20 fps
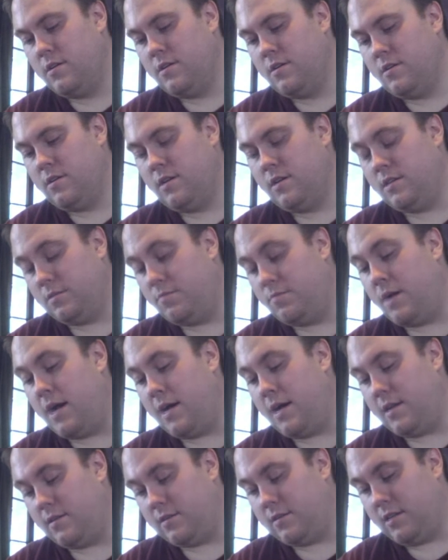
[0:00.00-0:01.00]
Is
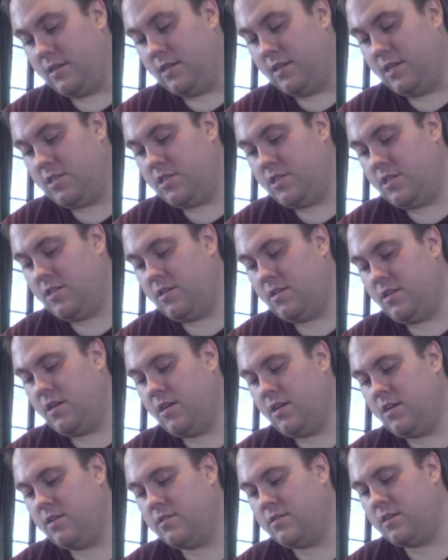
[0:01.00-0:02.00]
bottle conditioned.
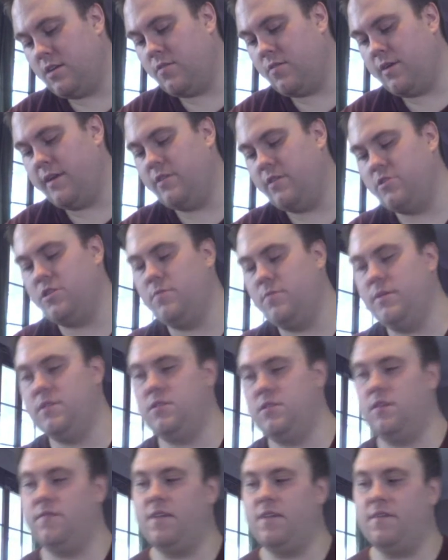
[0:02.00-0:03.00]
Sour ale should be
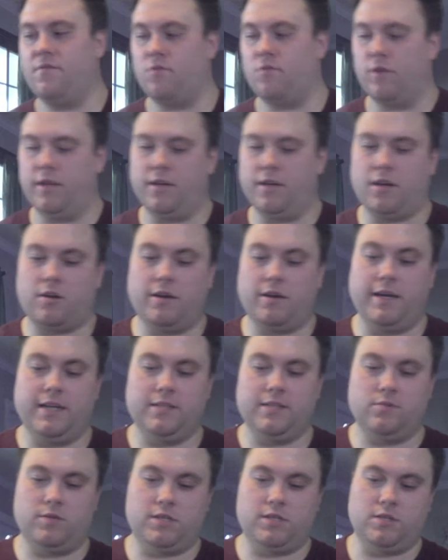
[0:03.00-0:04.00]
served at 40 degrees,
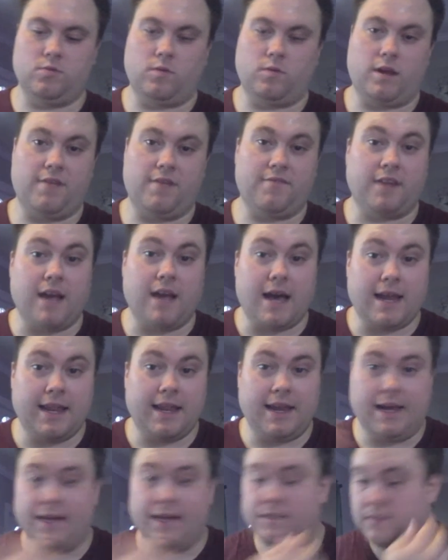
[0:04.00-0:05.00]
which is what I've got it
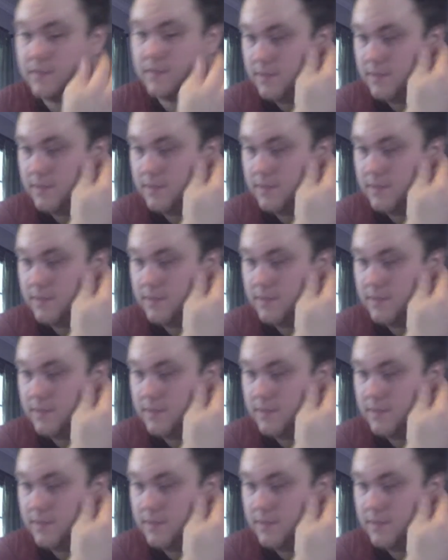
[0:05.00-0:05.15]
at.